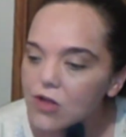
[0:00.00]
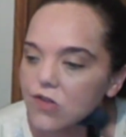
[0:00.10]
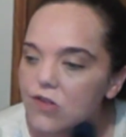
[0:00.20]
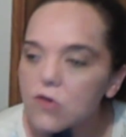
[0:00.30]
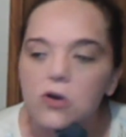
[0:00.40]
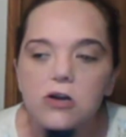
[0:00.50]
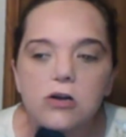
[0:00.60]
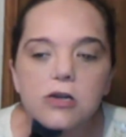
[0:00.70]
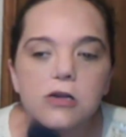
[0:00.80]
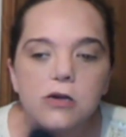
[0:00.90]
What else is
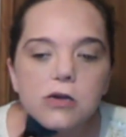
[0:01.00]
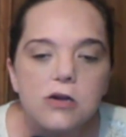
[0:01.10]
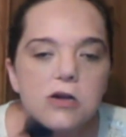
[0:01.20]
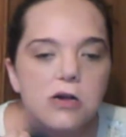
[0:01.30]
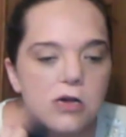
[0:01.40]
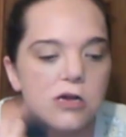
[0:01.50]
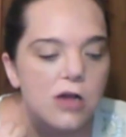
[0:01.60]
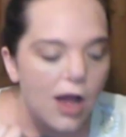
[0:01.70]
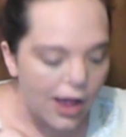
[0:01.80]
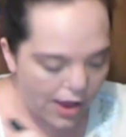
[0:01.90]
going on?
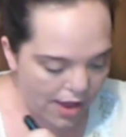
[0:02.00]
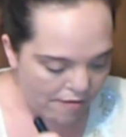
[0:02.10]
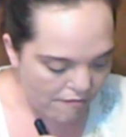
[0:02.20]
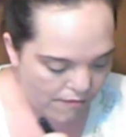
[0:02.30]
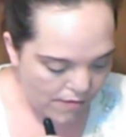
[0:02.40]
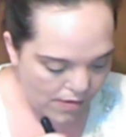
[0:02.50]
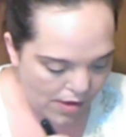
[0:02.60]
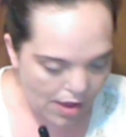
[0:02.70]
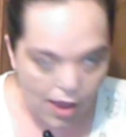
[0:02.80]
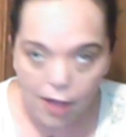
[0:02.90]
I have,
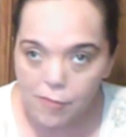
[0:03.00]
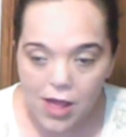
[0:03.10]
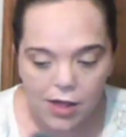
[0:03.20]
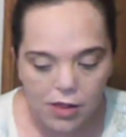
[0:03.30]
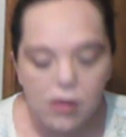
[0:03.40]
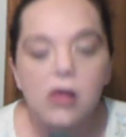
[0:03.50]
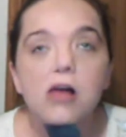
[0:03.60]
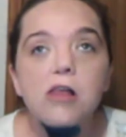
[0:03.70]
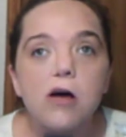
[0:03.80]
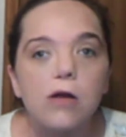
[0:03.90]
I'm not
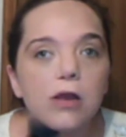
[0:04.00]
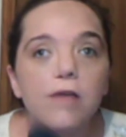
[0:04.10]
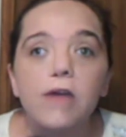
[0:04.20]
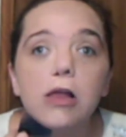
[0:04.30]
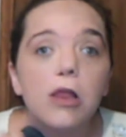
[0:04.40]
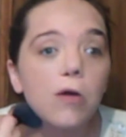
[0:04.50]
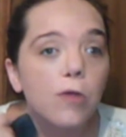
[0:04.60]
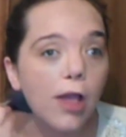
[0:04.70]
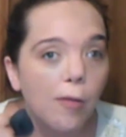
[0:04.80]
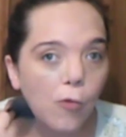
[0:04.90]
a lot living
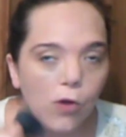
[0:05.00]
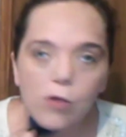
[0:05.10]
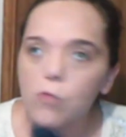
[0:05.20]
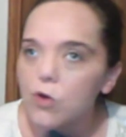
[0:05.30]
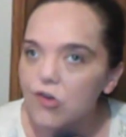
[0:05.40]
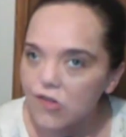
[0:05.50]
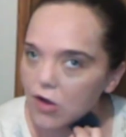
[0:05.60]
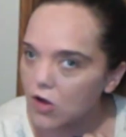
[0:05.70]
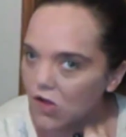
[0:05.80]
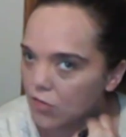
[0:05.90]
alone anymore, which
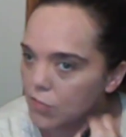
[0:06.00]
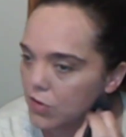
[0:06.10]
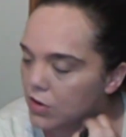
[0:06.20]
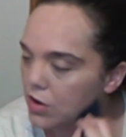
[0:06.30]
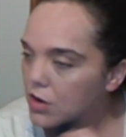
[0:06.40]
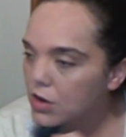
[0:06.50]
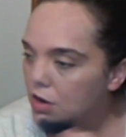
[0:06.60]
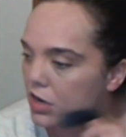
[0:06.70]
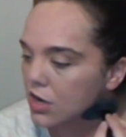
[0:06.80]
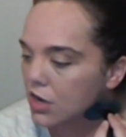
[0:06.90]
is awesome.
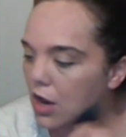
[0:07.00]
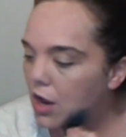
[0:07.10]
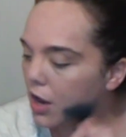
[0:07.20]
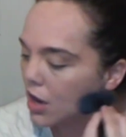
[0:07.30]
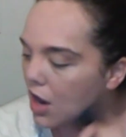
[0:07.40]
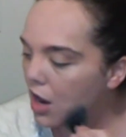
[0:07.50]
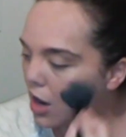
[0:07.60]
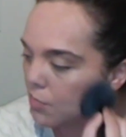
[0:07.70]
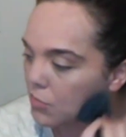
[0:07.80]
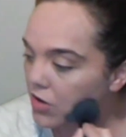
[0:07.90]

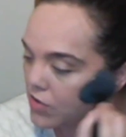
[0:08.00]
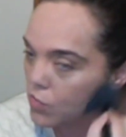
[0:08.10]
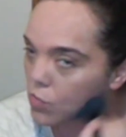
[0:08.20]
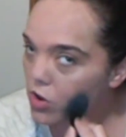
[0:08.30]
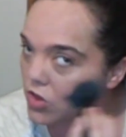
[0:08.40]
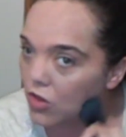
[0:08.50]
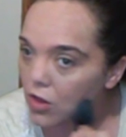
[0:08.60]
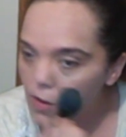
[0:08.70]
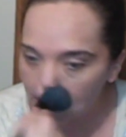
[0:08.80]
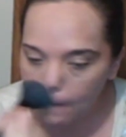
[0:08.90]
I'm living with
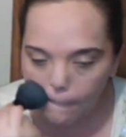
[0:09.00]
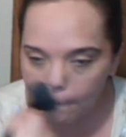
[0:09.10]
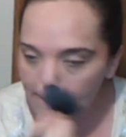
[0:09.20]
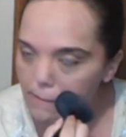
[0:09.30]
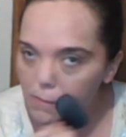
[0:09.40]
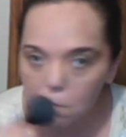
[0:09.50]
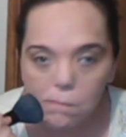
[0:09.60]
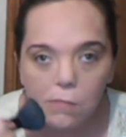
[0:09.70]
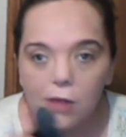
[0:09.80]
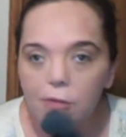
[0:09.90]

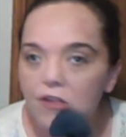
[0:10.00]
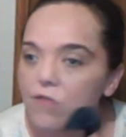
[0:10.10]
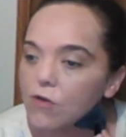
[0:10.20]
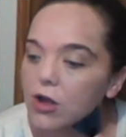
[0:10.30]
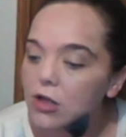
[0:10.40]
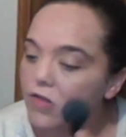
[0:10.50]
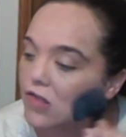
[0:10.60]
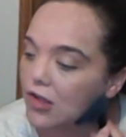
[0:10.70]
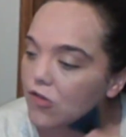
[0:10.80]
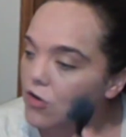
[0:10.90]
my best friend
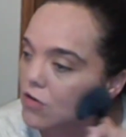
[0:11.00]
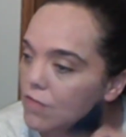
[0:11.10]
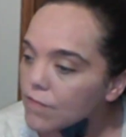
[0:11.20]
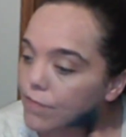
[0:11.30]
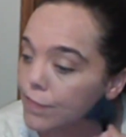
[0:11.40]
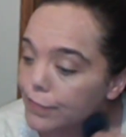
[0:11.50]
and sister.